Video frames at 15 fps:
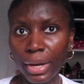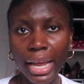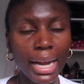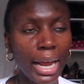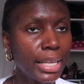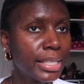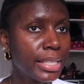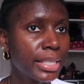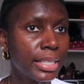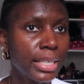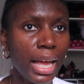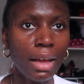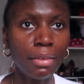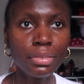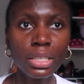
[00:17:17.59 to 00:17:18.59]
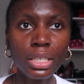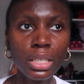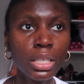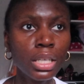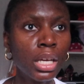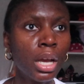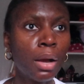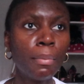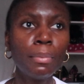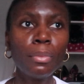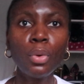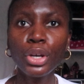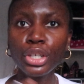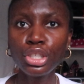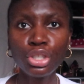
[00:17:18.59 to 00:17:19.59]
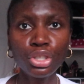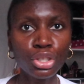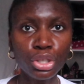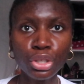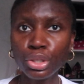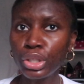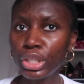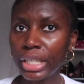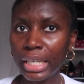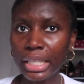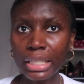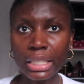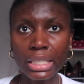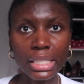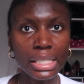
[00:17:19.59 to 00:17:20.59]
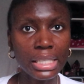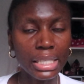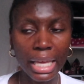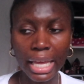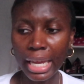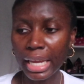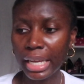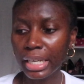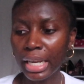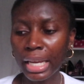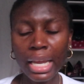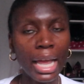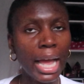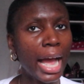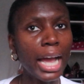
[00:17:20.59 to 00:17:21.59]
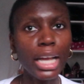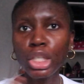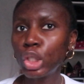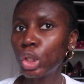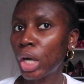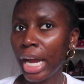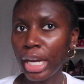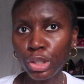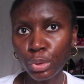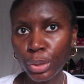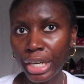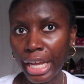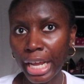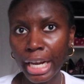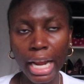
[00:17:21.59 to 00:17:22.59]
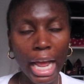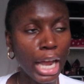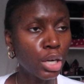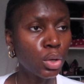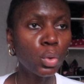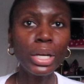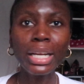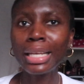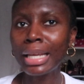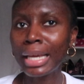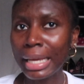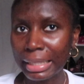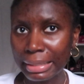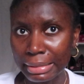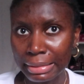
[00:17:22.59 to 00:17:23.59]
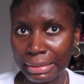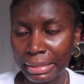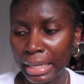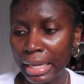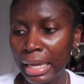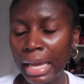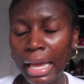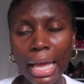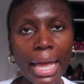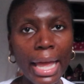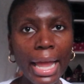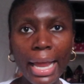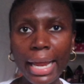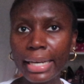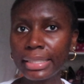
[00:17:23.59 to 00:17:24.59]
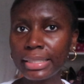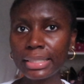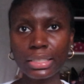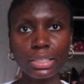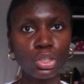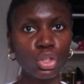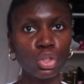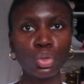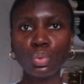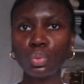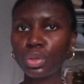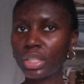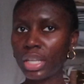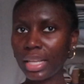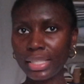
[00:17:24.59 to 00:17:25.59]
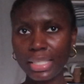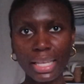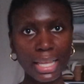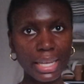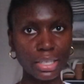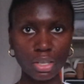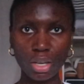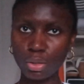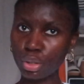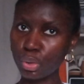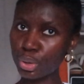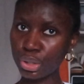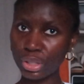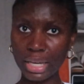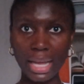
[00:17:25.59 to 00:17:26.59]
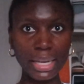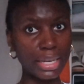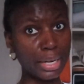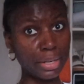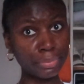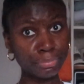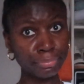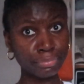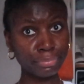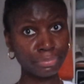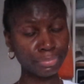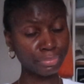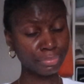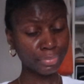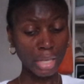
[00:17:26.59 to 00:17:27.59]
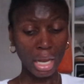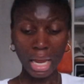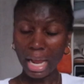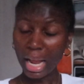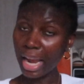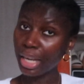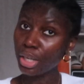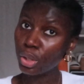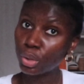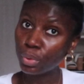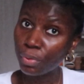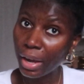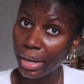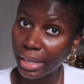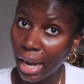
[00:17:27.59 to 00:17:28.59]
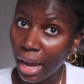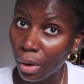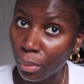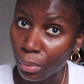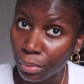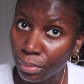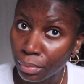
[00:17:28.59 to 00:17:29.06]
And I still have the moisture looking skin. I look hydrated, I look cleansed, and you will not tell I did not lotion that day. How you gonna find out?